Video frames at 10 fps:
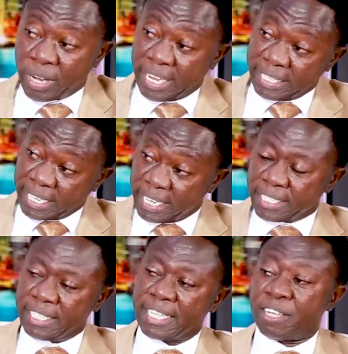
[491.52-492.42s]
her days
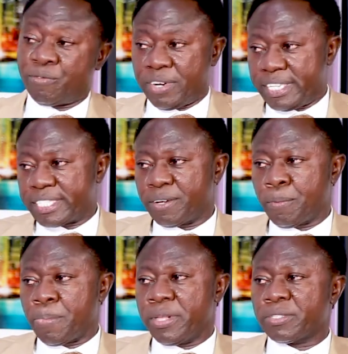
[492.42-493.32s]
in that village.
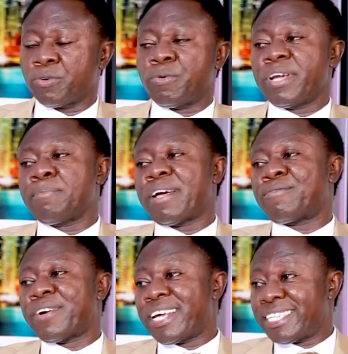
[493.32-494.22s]
So when my
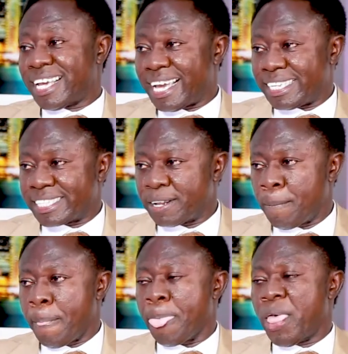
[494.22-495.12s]
father died
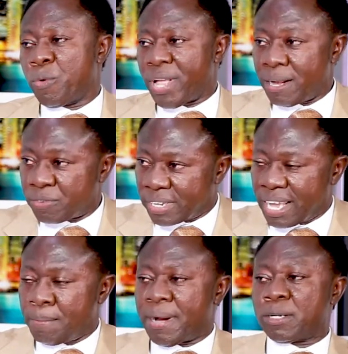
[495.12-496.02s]
and we had to
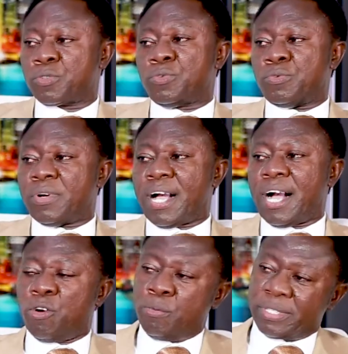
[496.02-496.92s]
come back to our
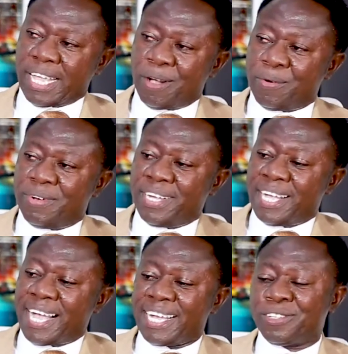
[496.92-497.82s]
hometown,
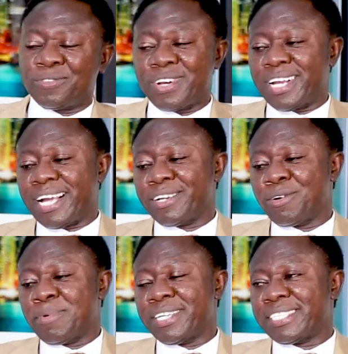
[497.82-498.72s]
I usually, I
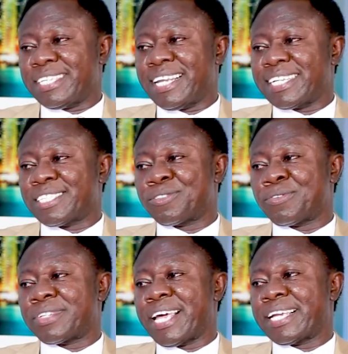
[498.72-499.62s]
normally say that it
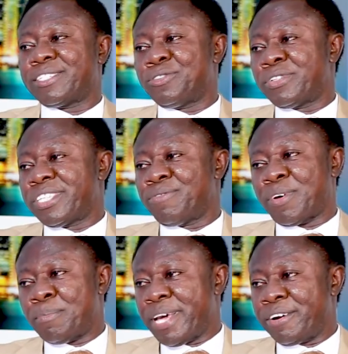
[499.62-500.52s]
was like Joseph
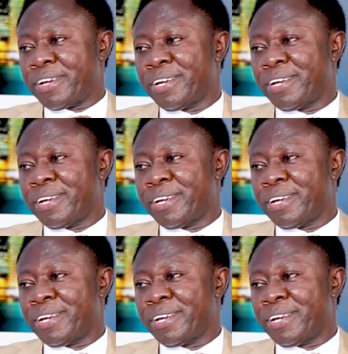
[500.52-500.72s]
and Mary